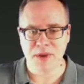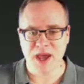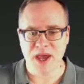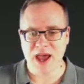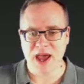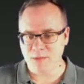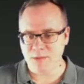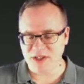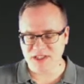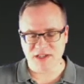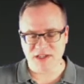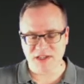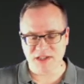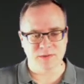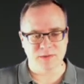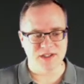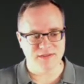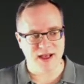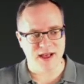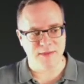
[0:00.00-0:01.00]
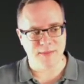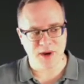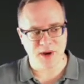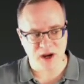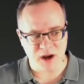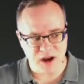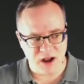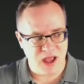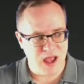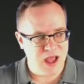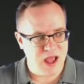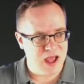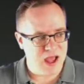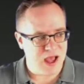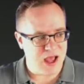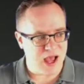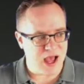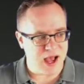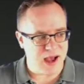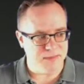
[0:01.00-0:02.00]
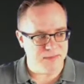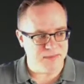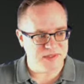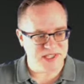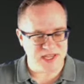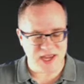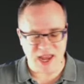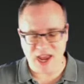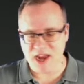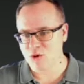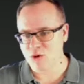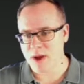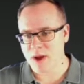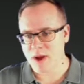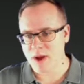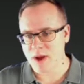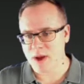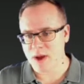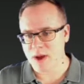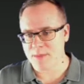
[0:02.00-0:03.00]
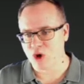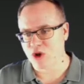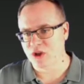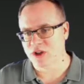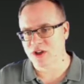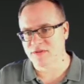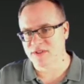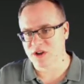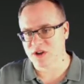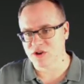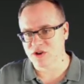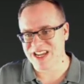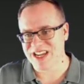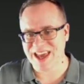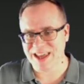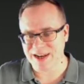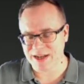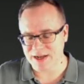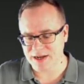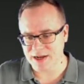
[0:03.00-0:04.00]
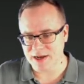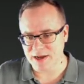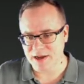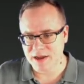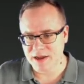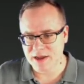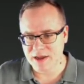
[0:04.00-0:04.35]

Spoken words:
wasn't always a developer. See, I grew up in rural Nova Scotia, Canada.